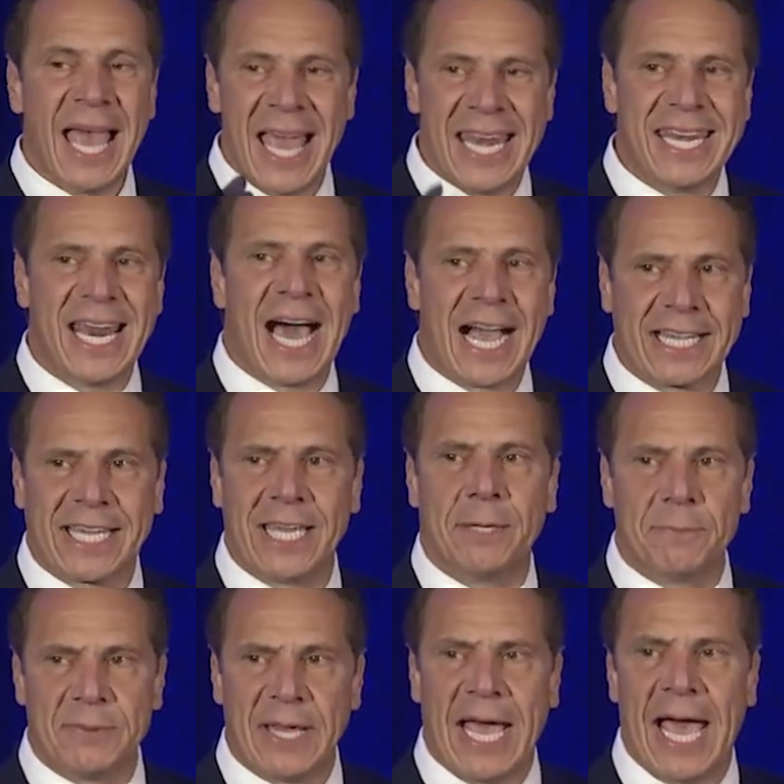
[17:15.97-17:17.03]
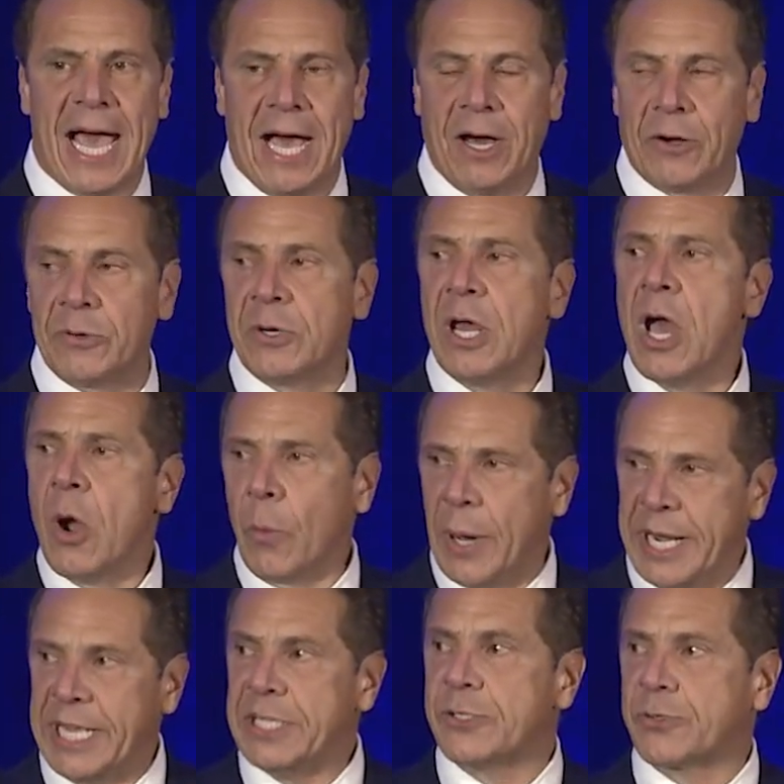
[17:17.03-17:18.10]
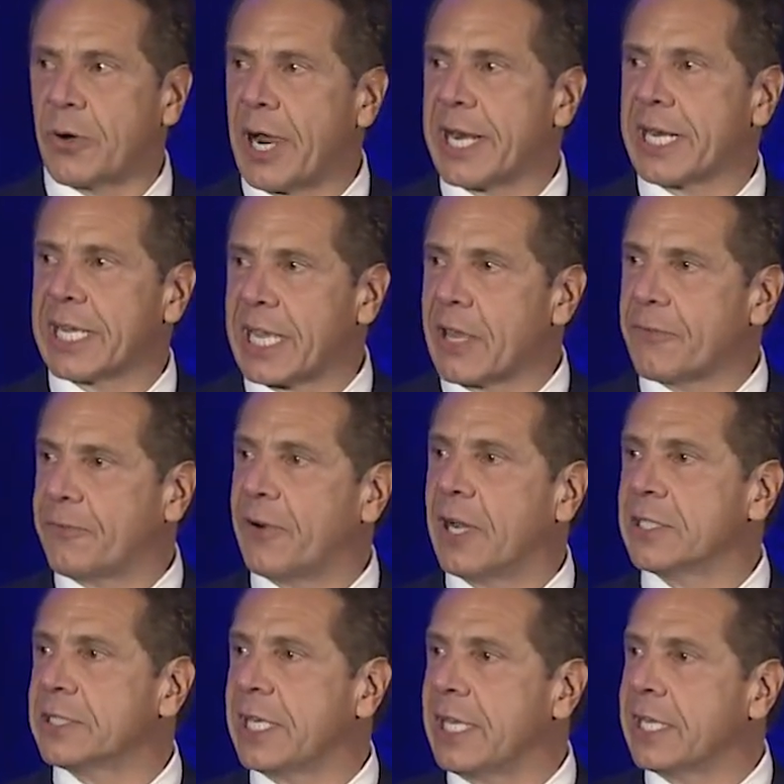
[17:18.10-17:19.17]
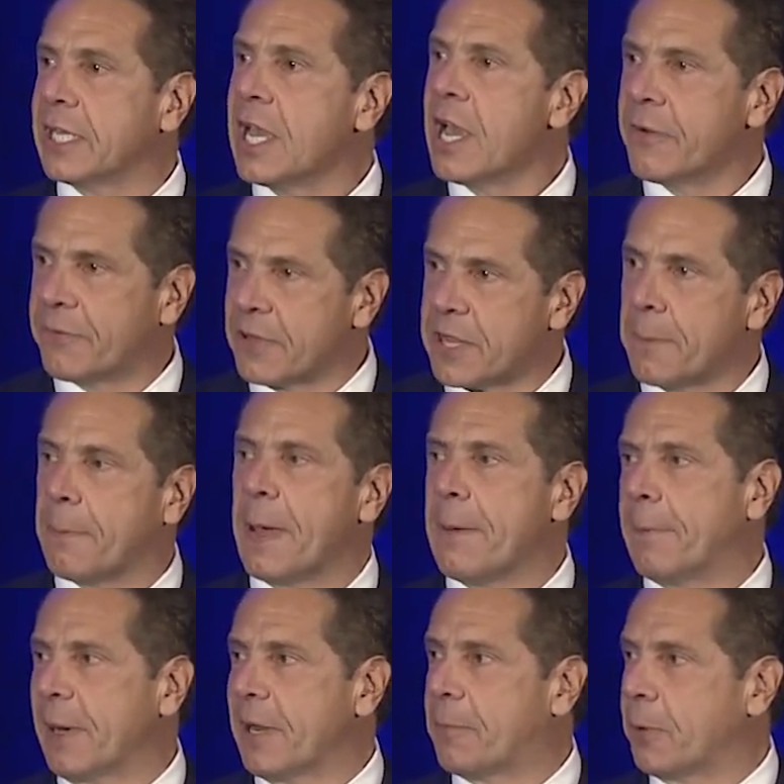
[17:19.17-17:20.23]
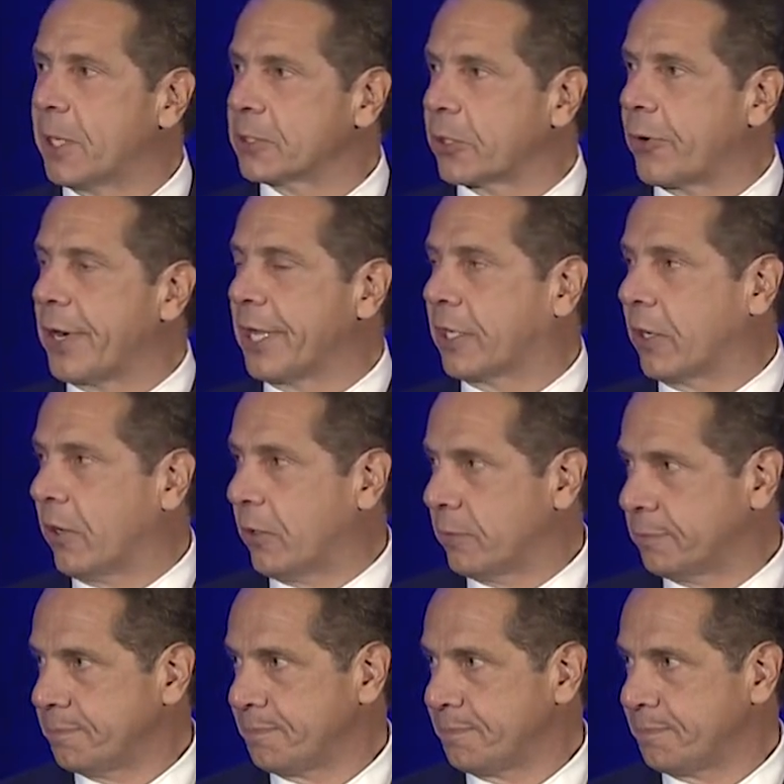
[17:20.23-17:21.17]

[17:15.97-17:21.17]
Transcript: and knock him down when he's trying to get funding for the people of Puerto Rico.